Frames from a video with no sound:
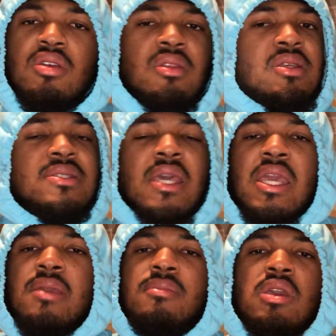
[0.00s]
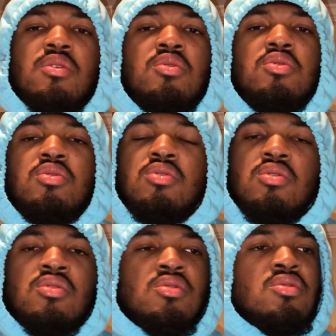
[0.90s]
the same equal
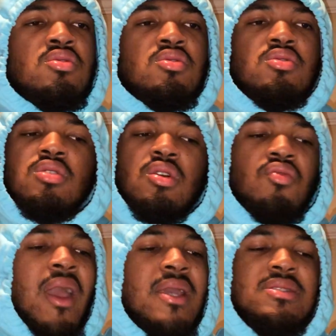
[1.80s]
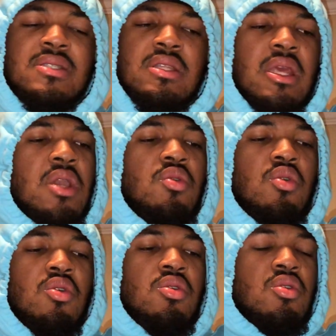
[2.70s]
rights and
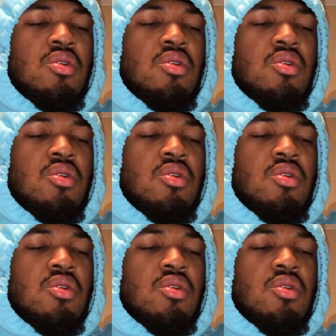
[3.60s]
equal